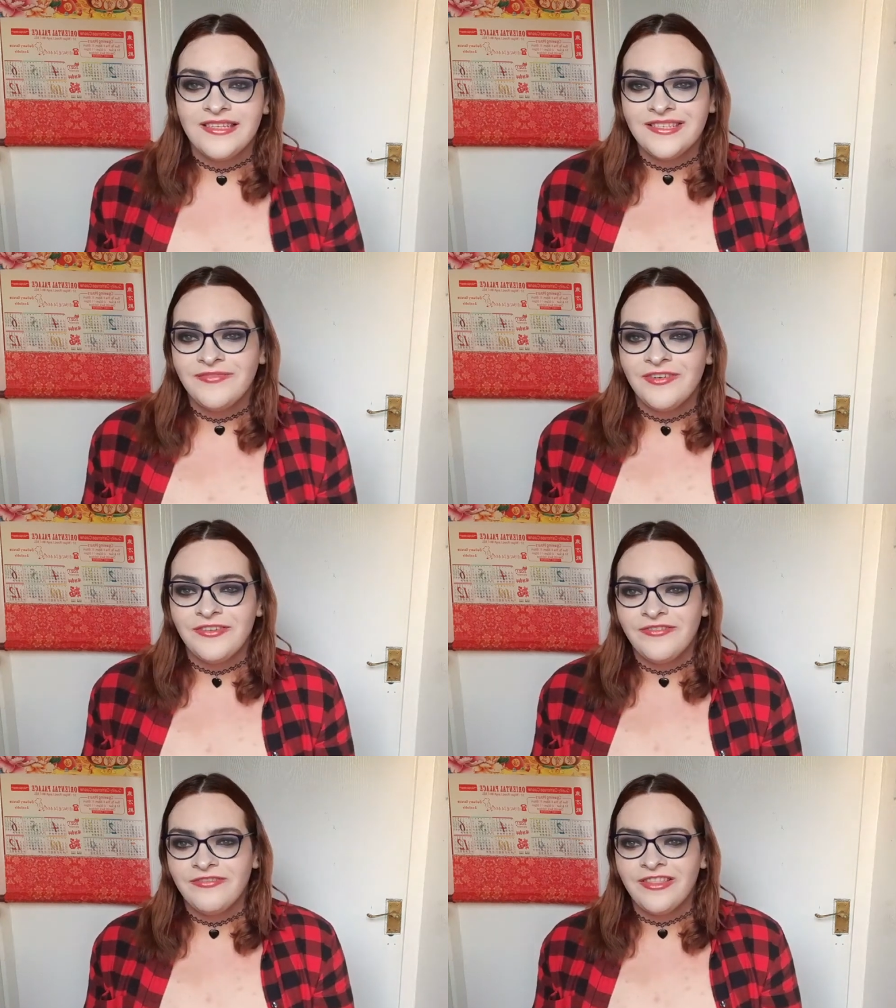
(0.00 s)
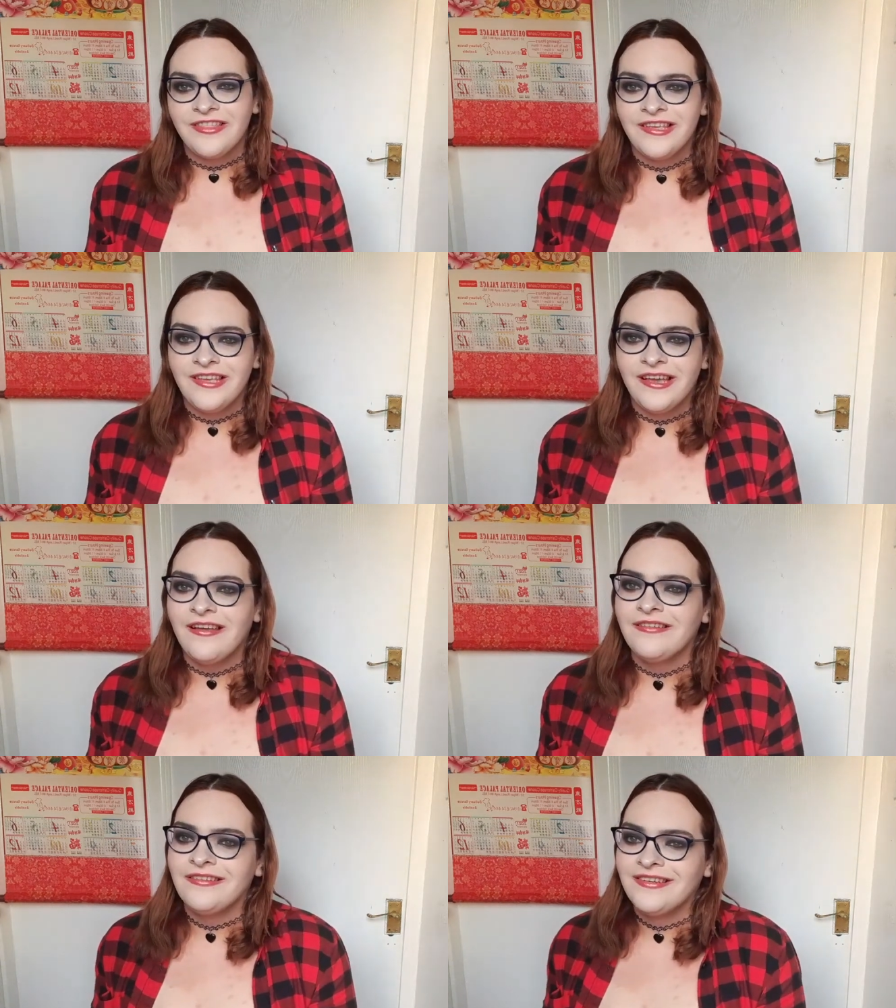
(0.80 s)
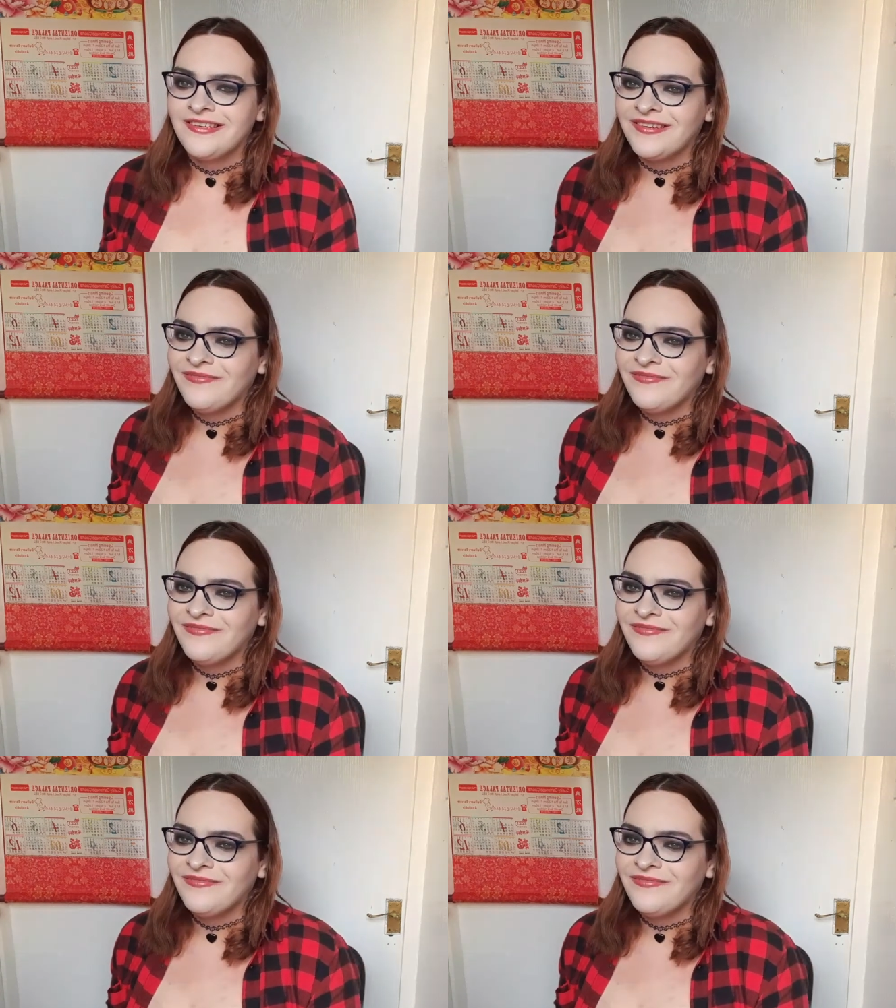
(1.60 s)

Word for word: is a very friendly and